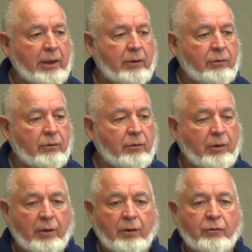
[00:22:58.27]
or where
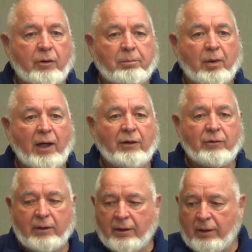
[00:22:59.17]
there's a project
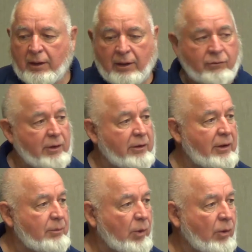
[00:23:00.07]
that has a deep
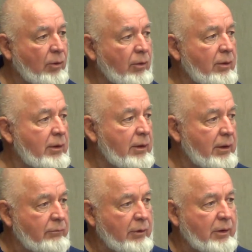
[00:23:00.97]
hole
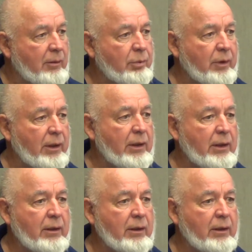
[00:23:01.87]
where they're putting in